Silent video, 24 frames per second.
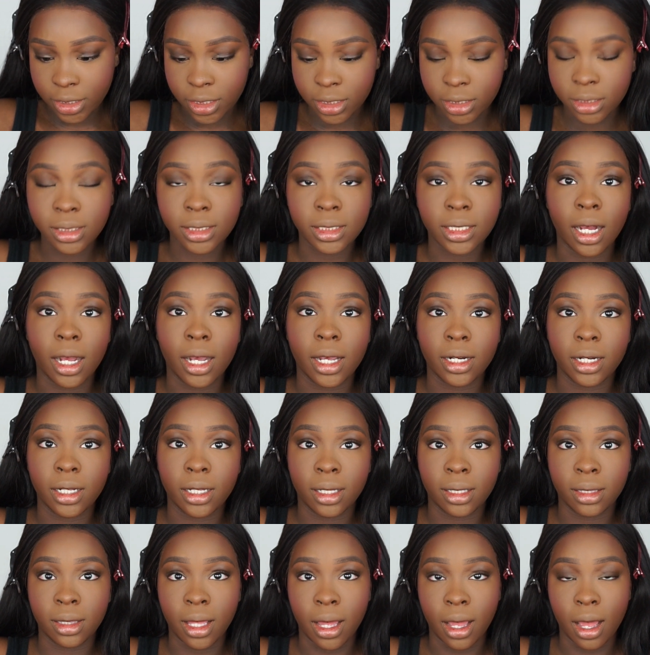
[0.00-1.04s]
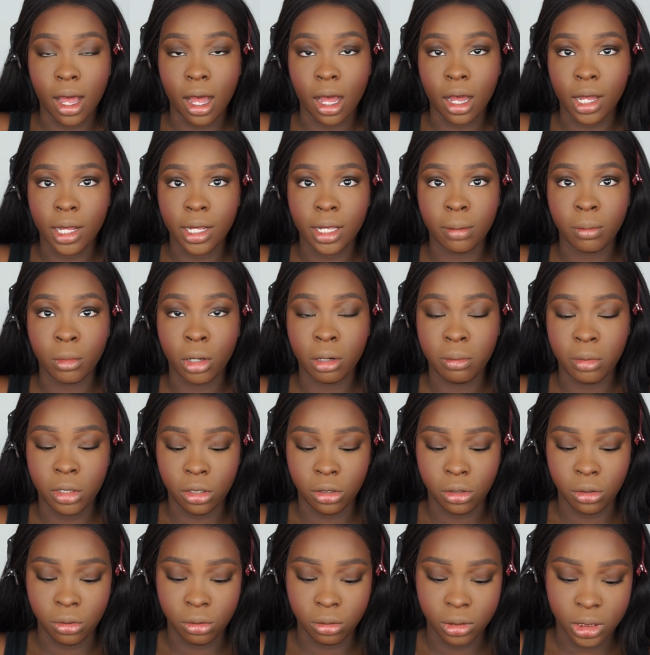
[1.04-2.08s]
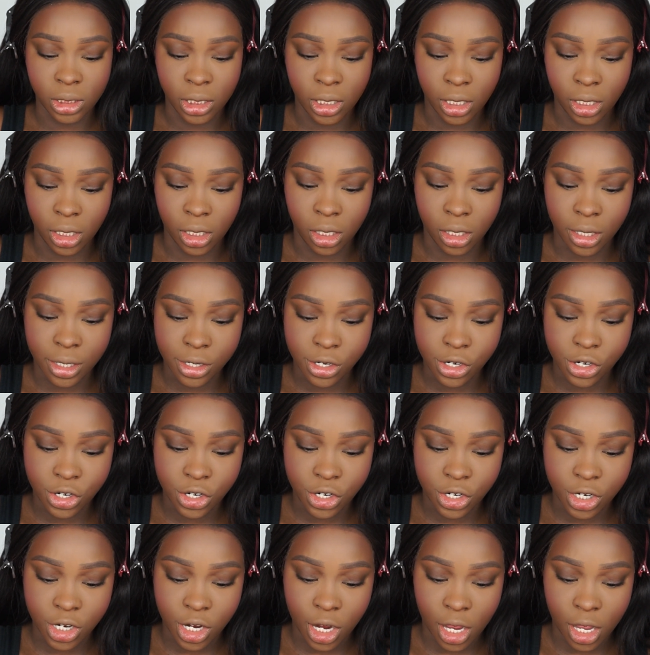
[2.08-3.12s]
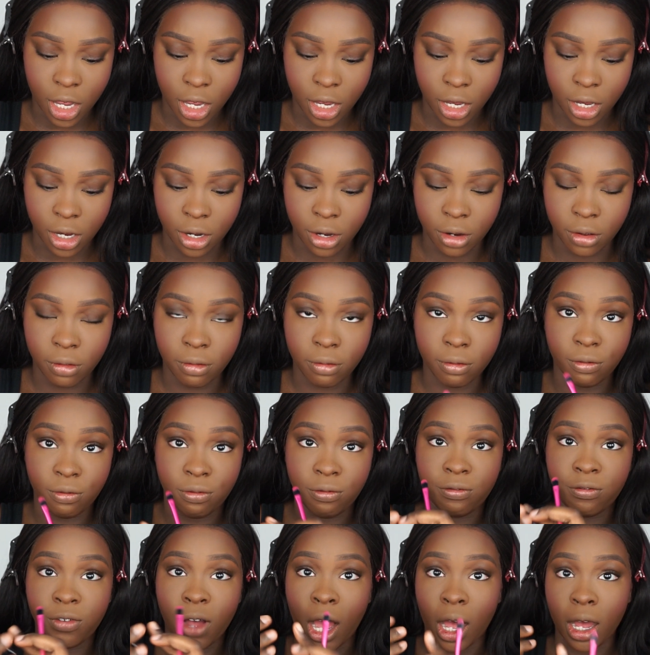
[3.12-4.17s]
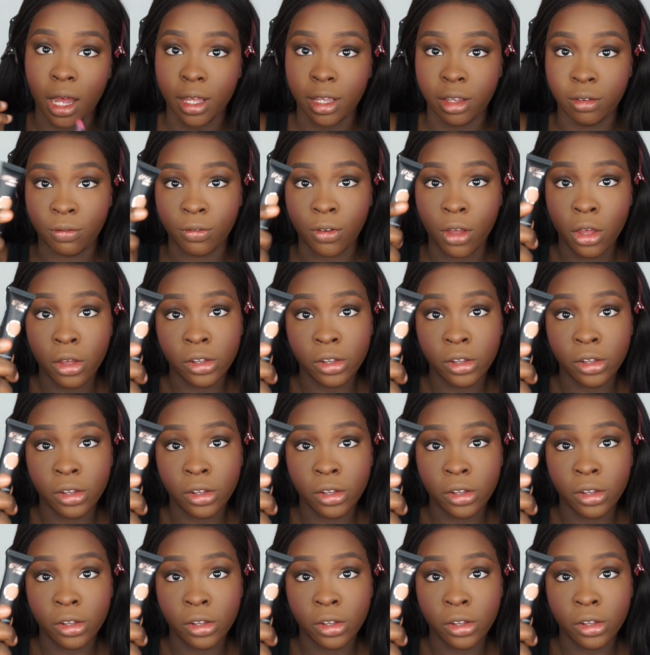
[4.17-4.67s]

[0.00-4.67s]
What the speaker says: decided that I am going to be using shade 5.